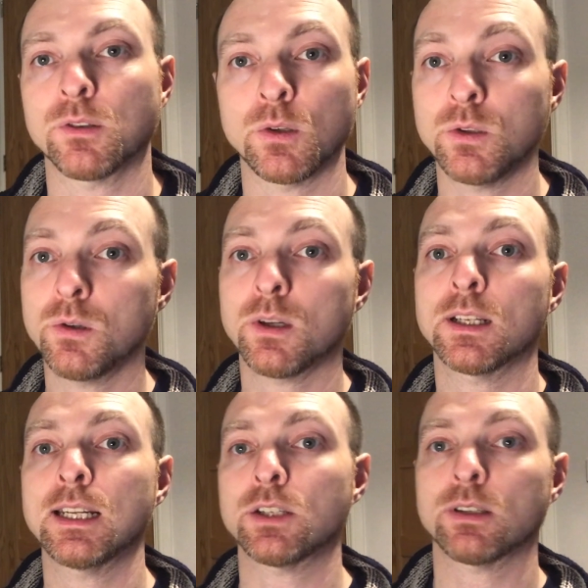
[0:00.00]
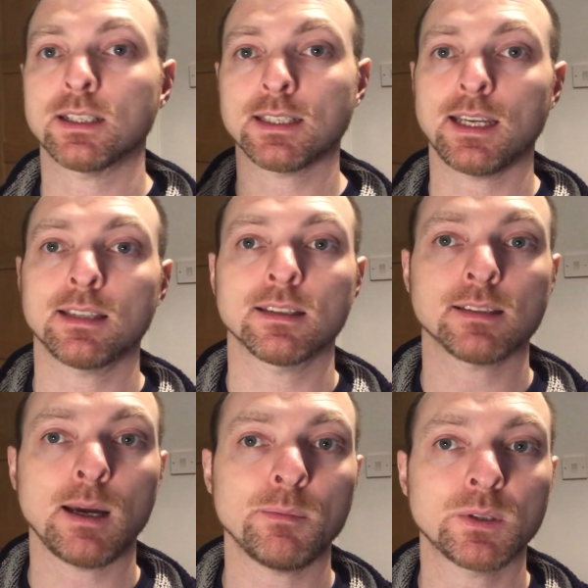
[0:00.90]
So you could literally take
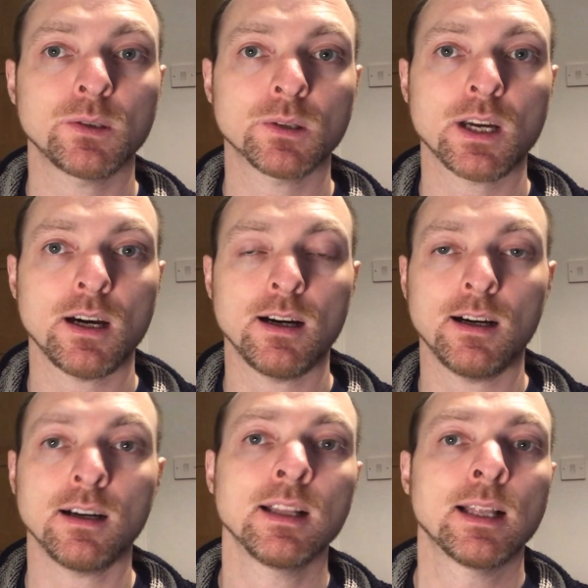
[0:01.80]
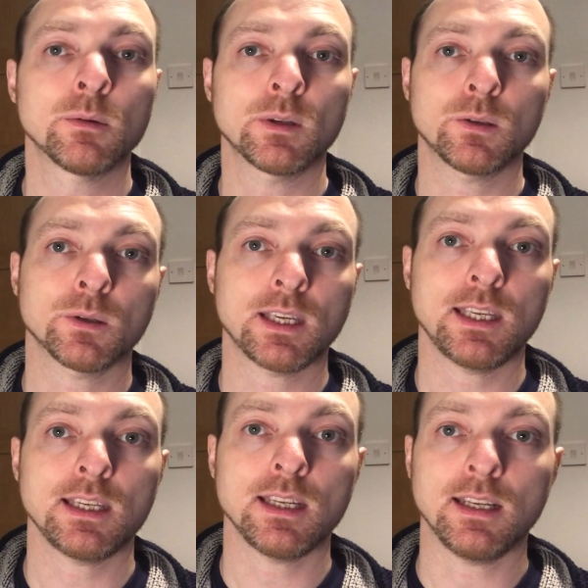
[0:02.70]
this up to your car with your
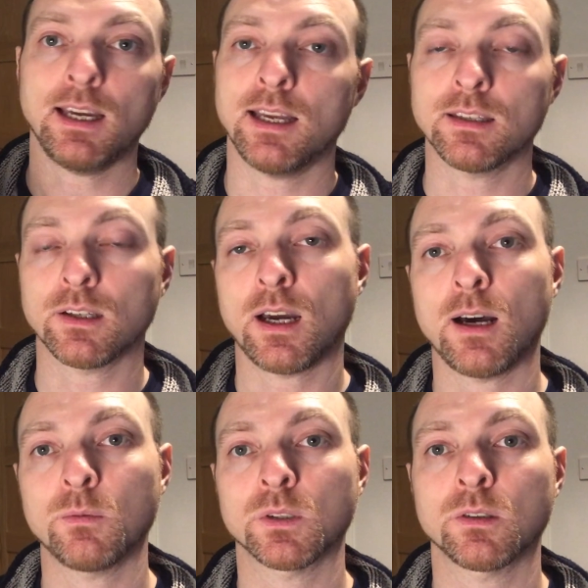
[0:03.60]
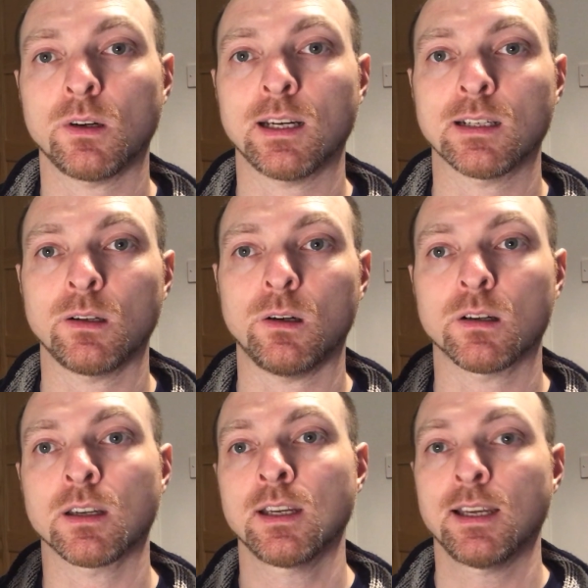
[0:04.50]
key in it and the car would not unlock.